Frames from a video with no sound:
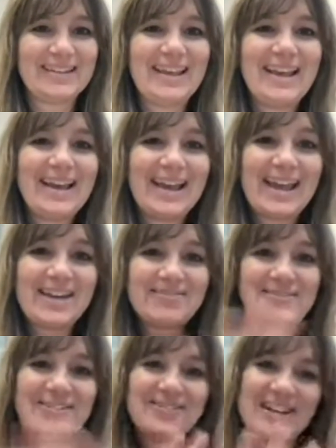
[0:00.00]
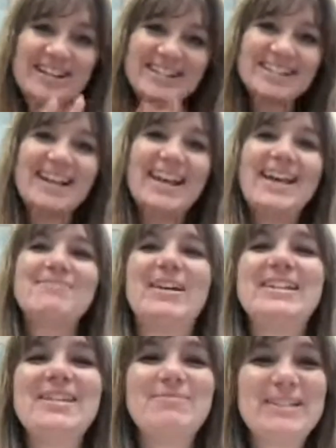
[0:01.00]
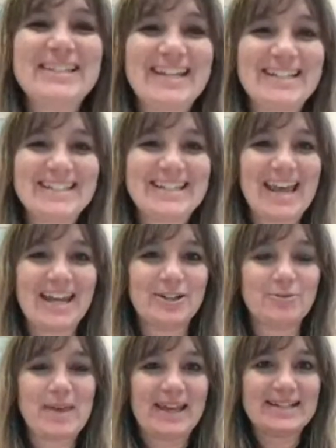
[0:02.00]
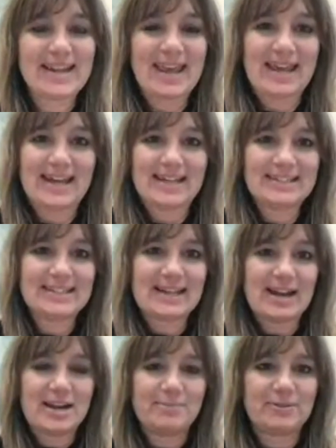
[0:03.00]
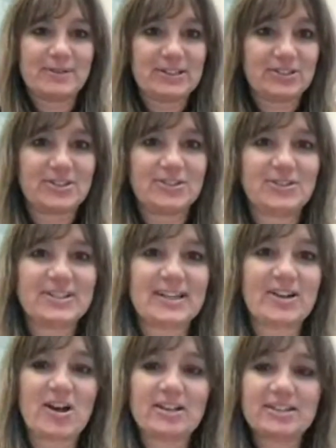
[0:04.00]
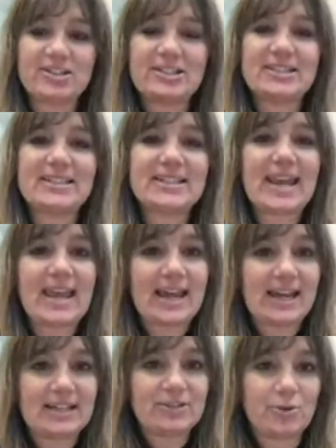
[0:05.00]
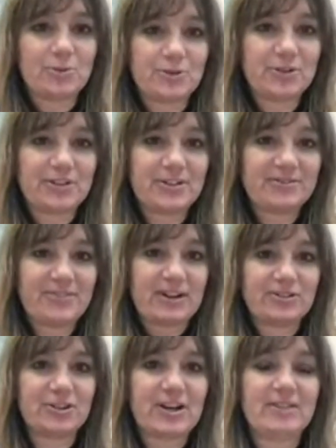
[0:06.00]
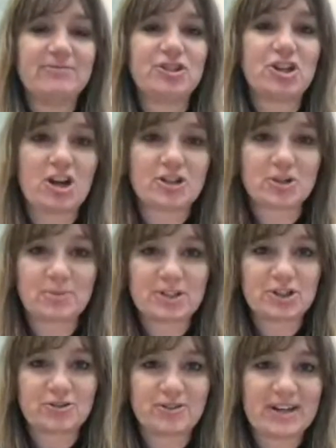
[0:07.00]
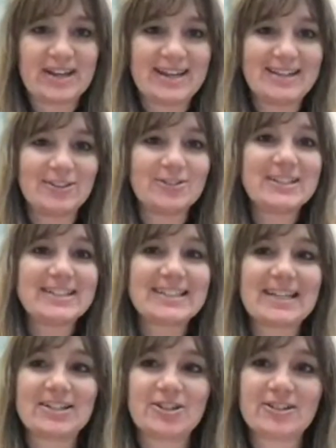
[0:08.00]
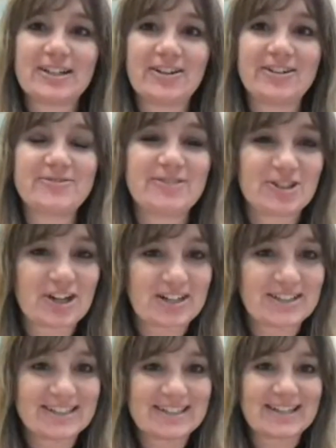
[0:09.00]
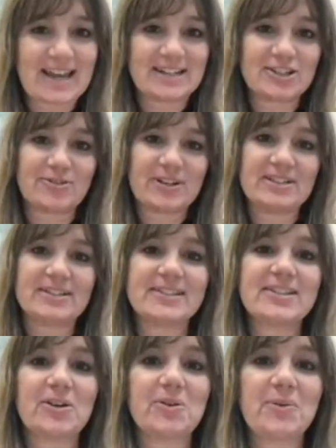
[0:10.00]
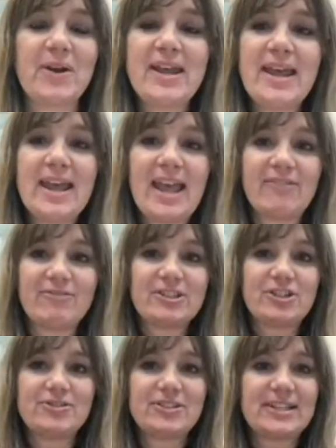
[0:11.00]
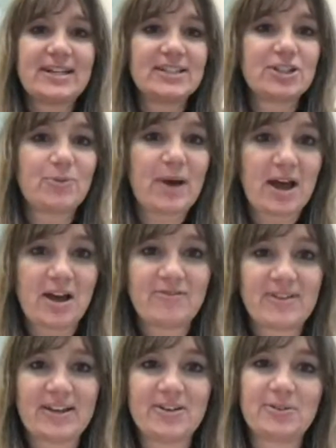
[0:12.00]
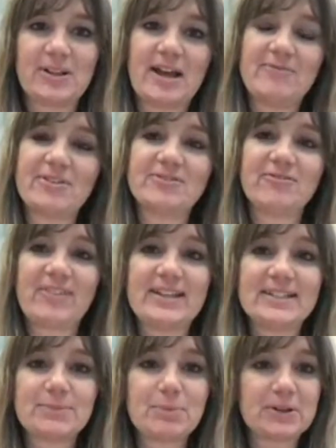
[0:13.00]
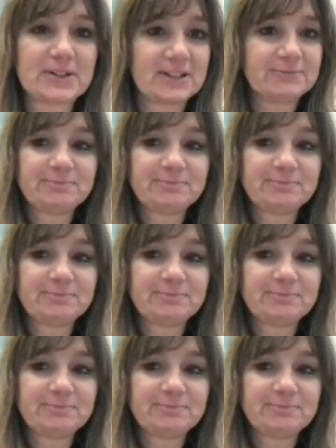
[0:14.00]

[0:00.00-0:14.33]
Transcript: Hey everyone, my name is Stacey Adelman and I'm a registered psychologist and owner and founder of Joshua Tree Learning Center here in Regina, Saskatchewan. So every Tuesday at 12, I go live on Facebook